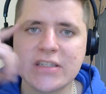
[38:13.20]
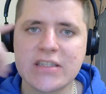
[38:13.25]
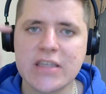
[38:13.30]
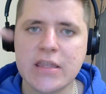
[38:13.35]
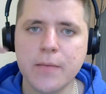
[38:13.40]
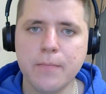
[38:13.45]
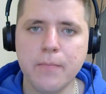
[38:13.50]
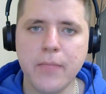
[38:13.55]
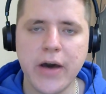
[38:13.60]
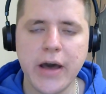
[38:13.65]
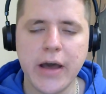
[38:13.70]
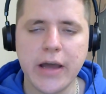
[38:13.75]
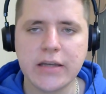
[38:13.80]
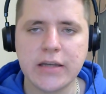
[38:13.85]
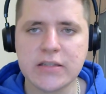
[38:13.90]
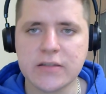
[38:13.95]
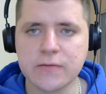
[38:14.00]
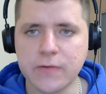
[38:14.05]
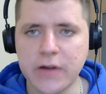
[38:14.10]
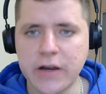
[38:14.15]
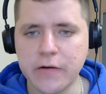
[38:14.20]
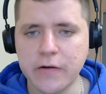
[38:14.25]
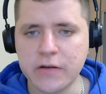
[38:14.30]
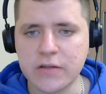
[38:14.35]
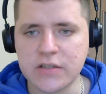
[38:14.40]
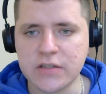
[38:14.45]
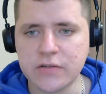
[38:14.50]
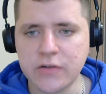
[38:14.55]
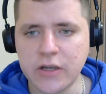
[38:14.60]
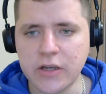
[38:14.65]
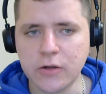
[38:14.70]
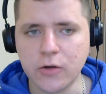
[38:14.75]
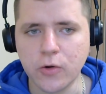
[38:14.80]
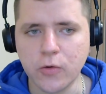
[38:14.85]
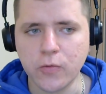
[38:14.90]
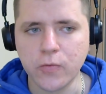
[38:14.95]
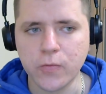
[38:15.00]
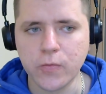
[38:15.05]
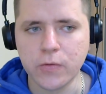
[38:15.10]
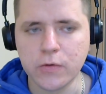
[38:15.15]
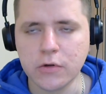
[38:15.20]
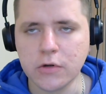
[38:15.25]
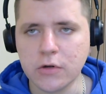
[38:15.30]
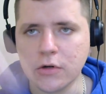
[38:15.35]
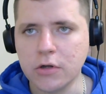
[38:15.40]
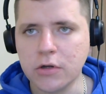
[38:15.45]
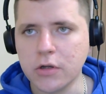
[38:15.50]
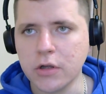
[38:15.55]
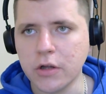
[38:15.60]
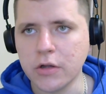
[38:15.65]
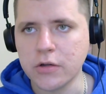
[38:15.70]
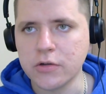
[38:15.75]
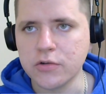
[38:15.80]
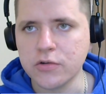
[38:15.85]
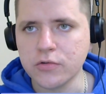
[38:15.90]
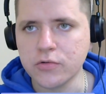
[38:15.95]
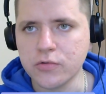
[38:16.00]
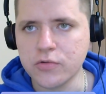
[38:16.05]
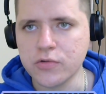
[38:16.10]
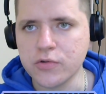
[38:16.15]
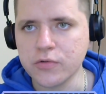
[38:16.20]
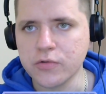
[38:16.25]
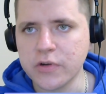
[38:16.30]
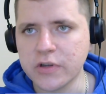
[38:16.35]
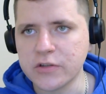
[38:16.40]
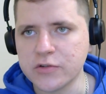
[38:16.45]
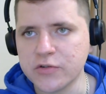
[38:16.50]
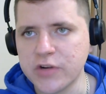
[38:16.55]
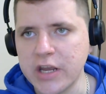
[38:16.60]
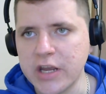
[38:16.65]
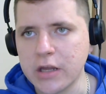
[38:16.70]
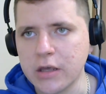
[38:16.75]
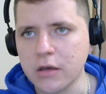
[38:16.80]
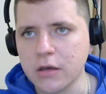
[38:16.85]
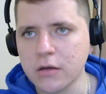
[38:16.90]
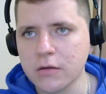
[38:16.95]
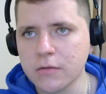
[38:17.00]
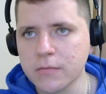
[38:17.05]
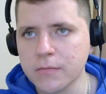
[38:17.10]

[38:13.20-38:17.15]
is the bias variance trade-off during training?